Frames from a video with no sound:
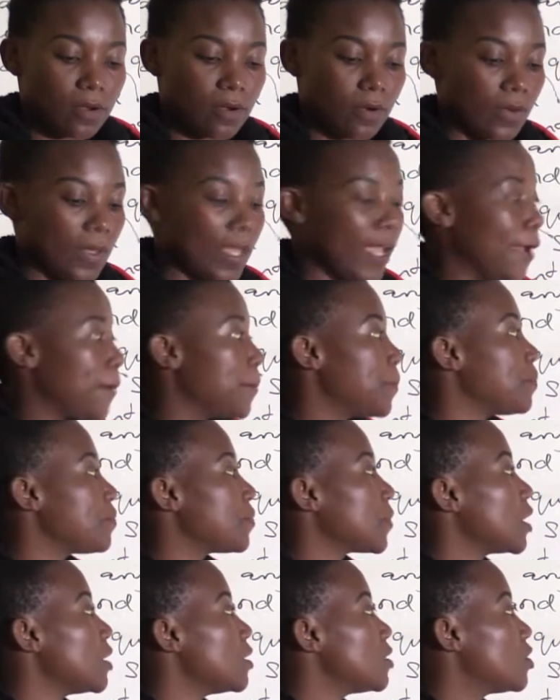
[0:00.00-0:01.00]

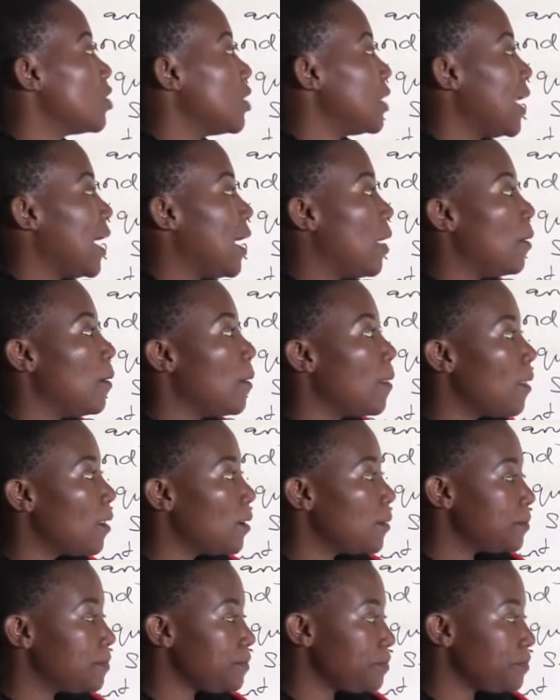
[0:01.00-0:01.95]
Okay, so now,